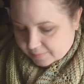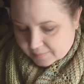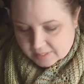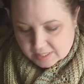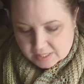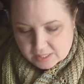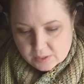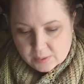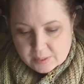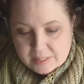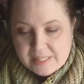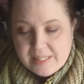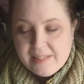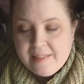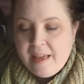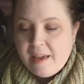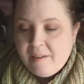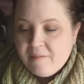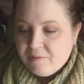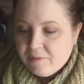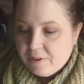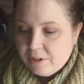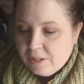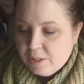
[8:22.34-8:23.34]
So I did
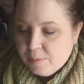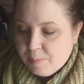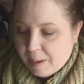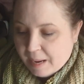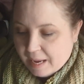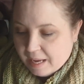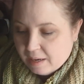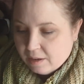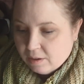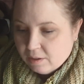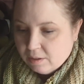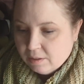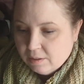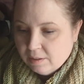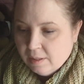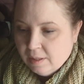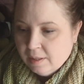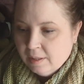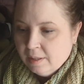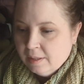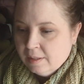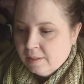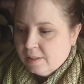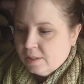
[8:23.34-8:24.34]
that first panel
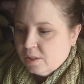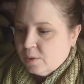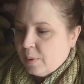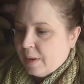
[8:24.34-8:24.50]
so